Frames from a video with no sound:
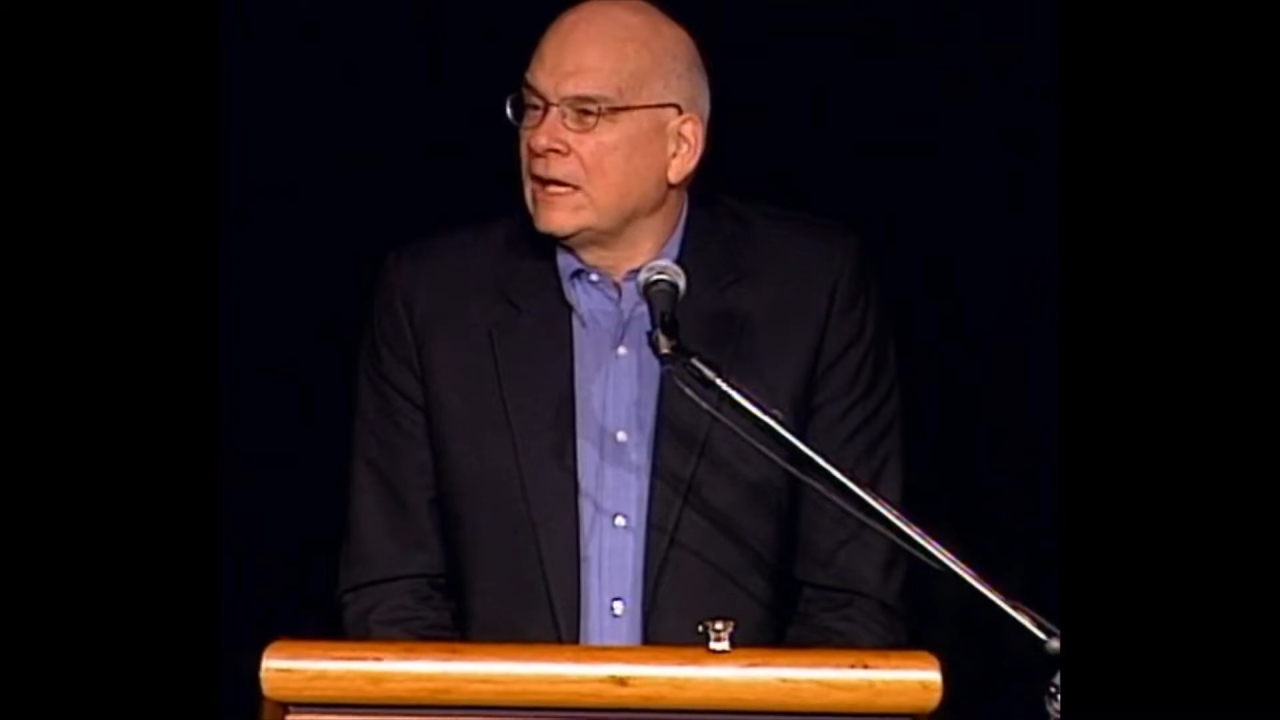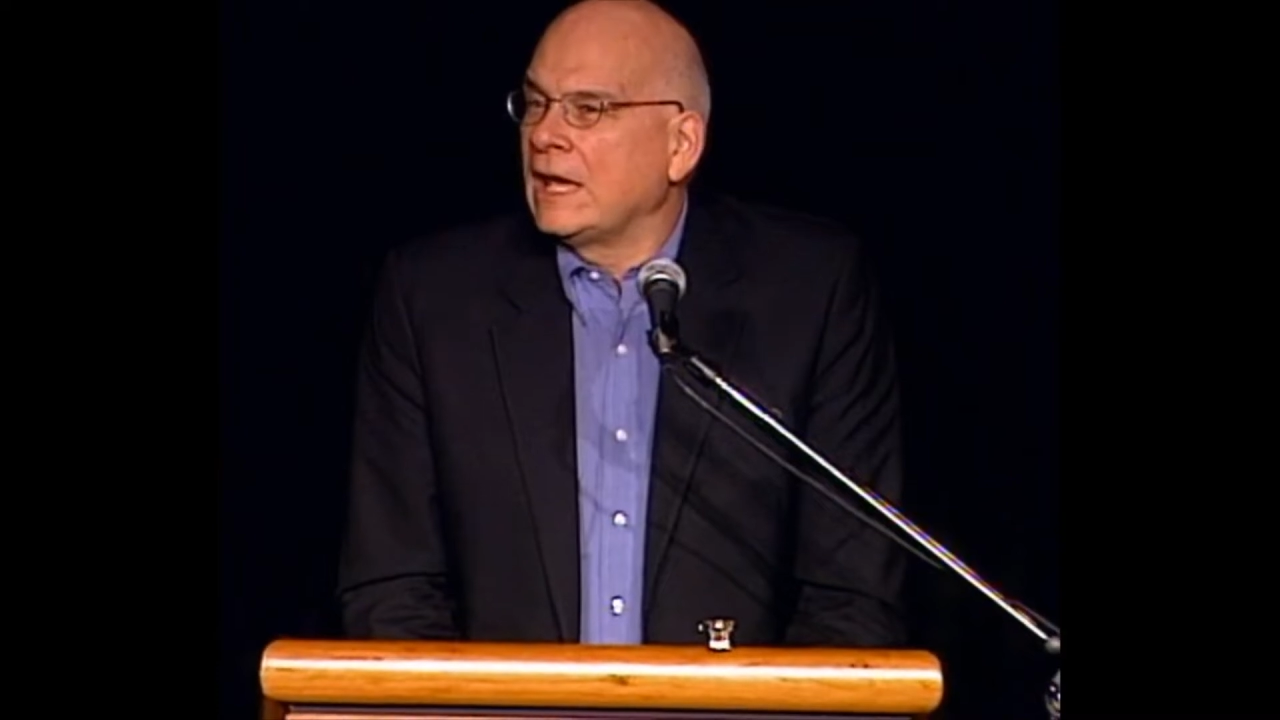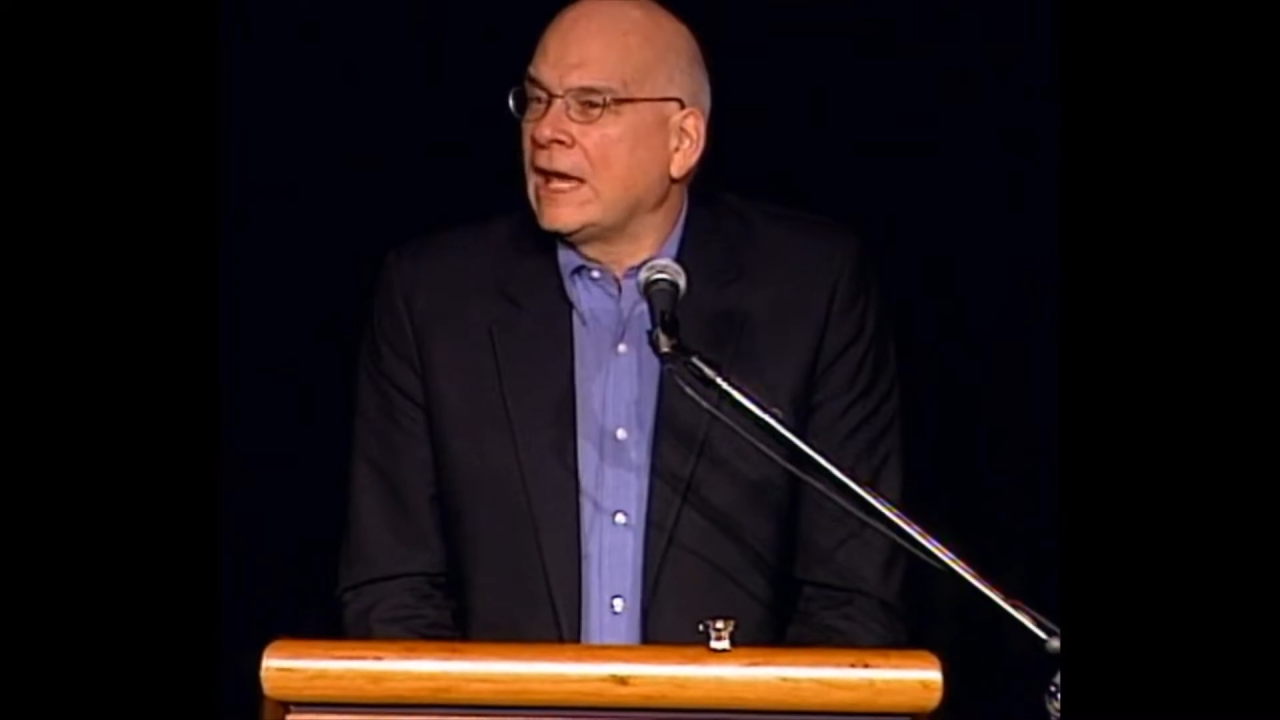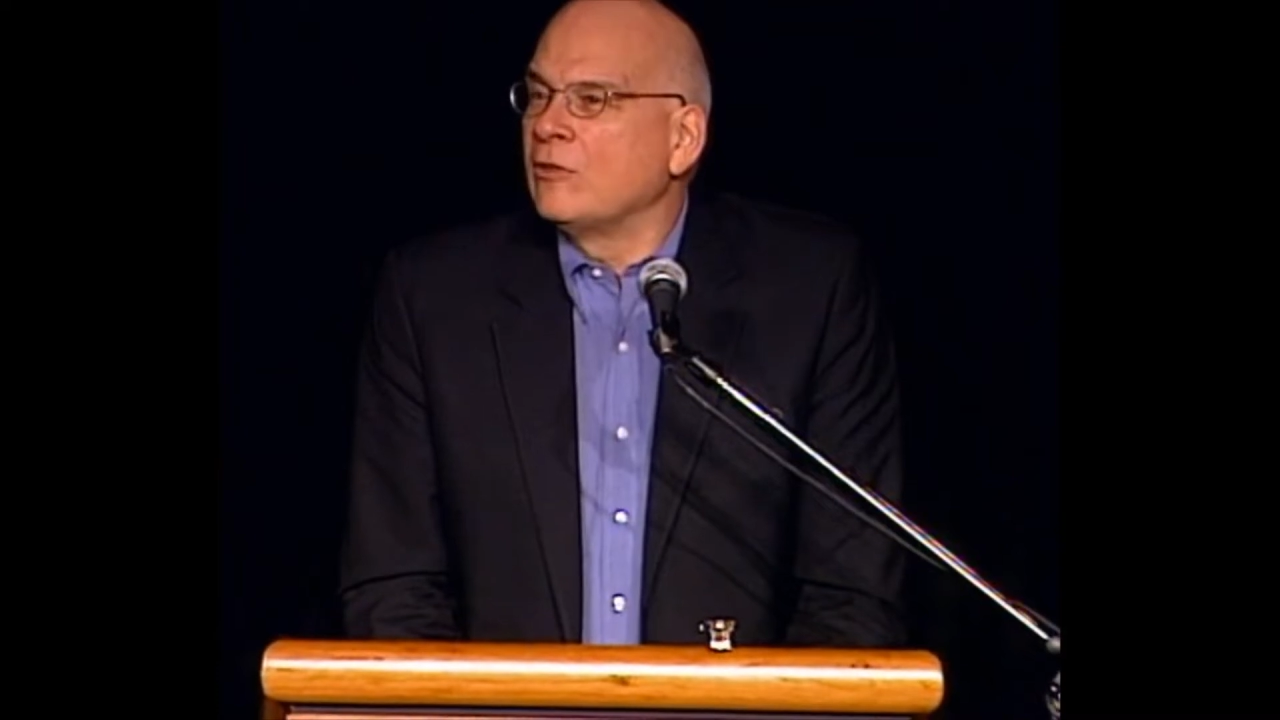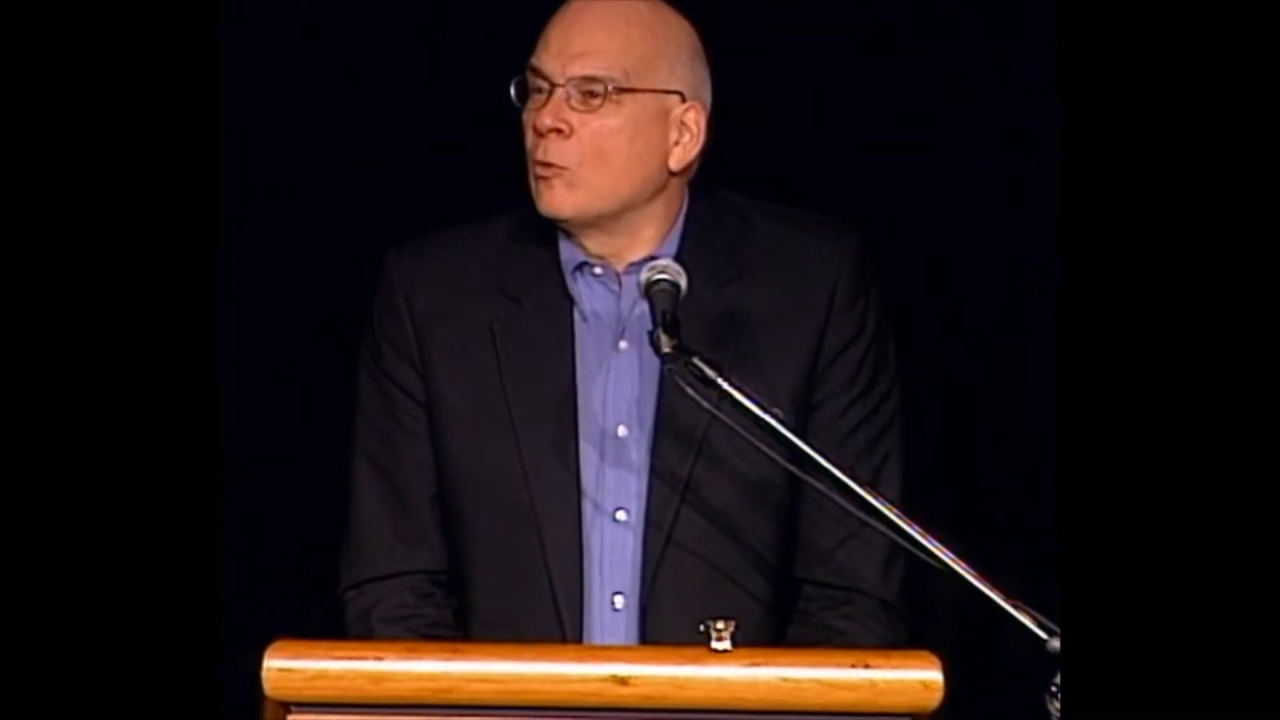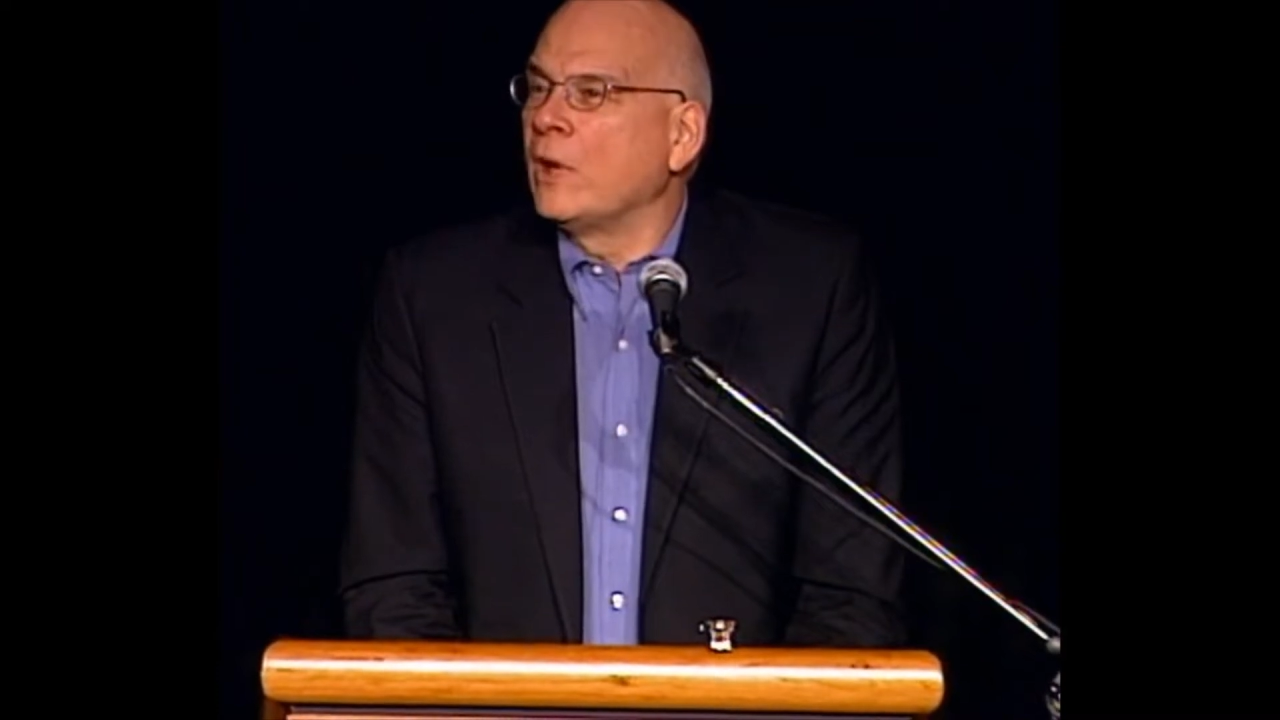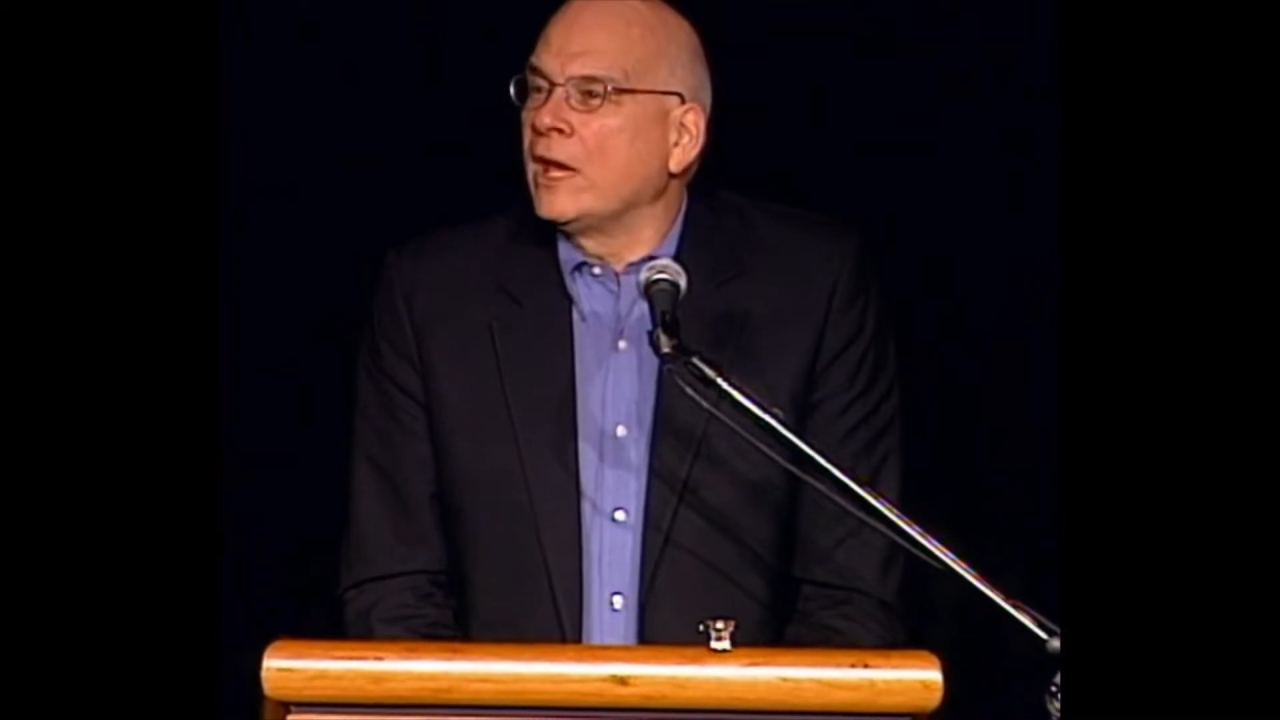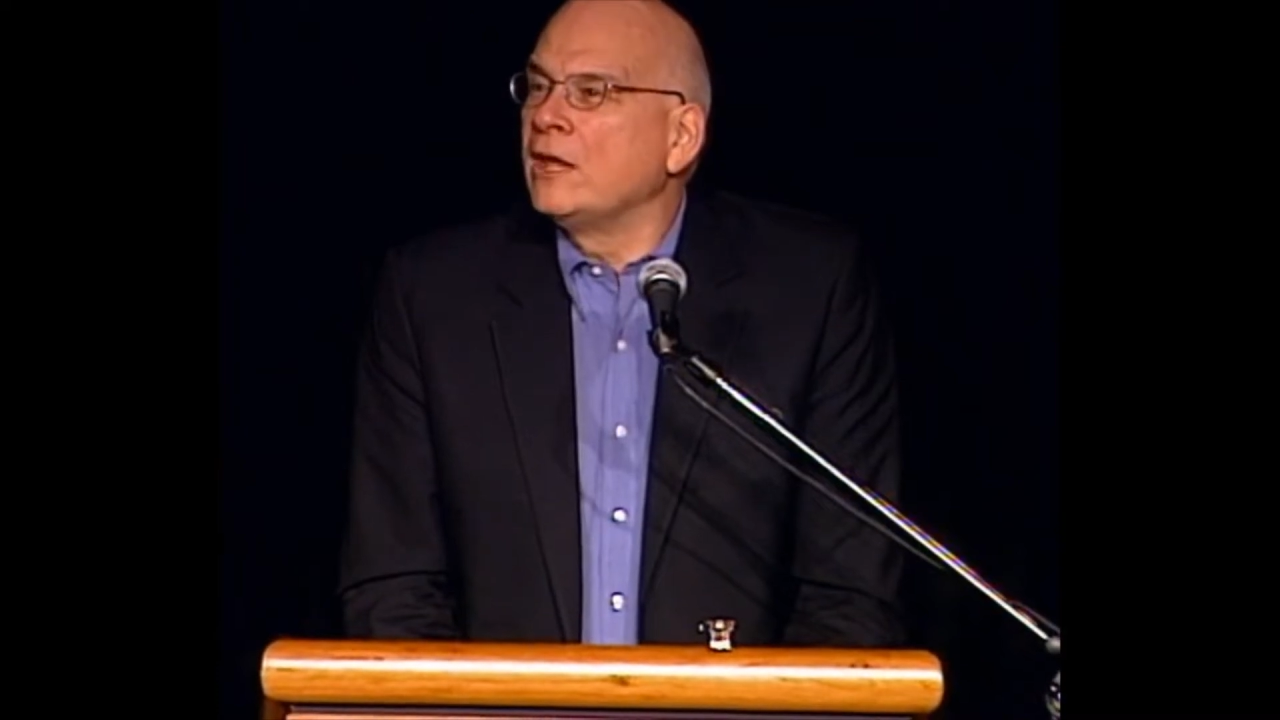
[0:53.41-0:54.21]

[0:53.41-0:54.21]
And the way I